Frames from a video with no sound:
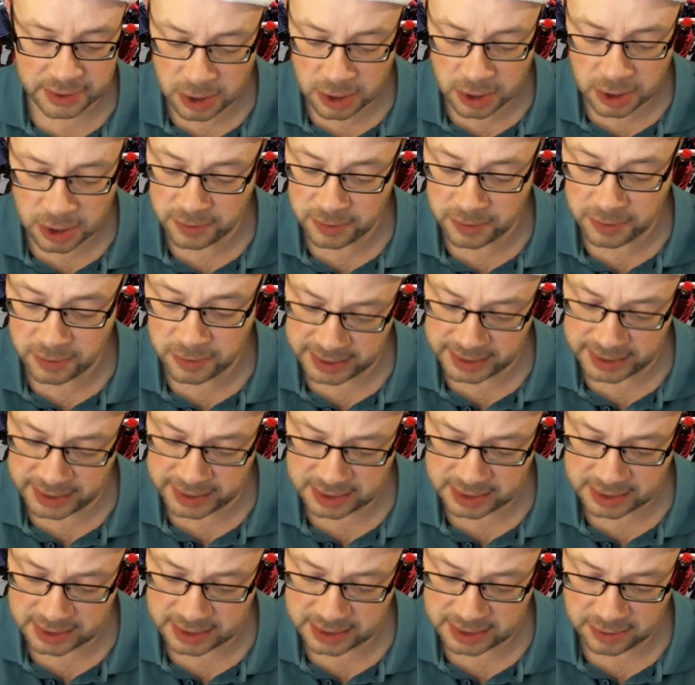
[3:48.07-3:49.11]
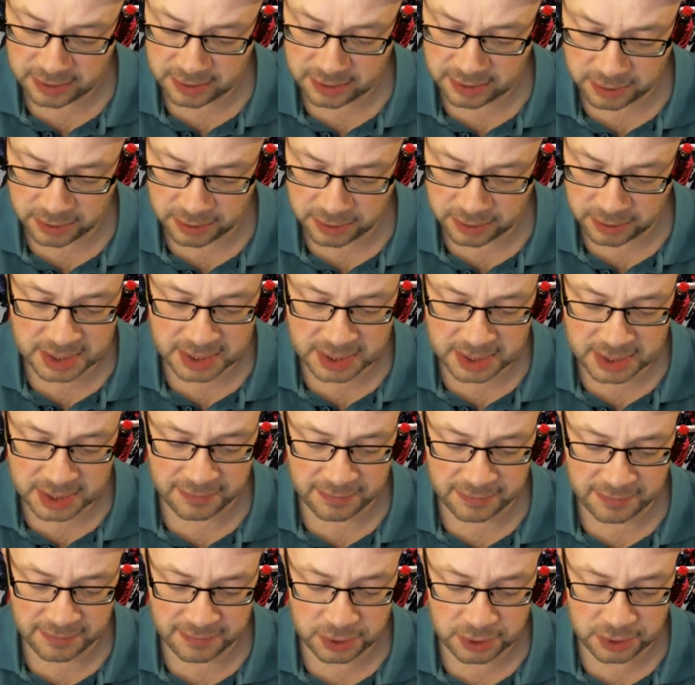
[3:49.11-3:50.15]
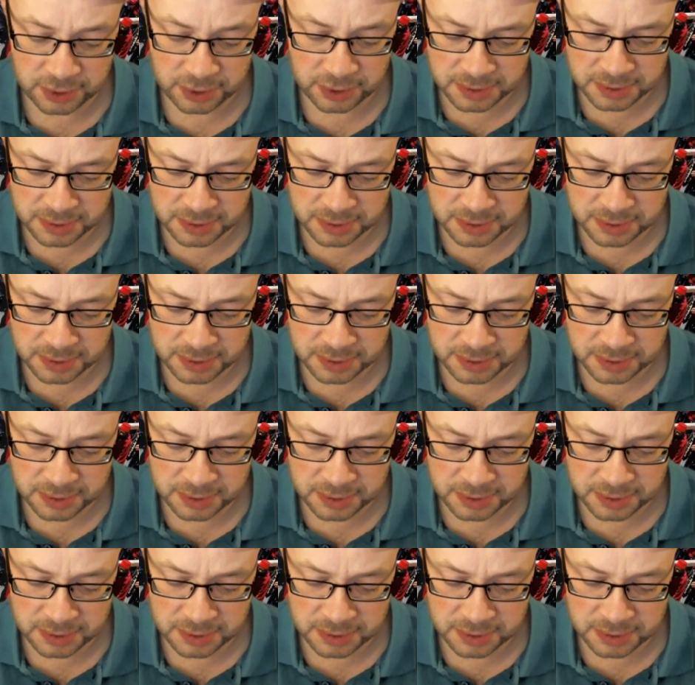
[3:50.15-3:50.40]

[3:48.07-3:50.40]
the list of those they have accused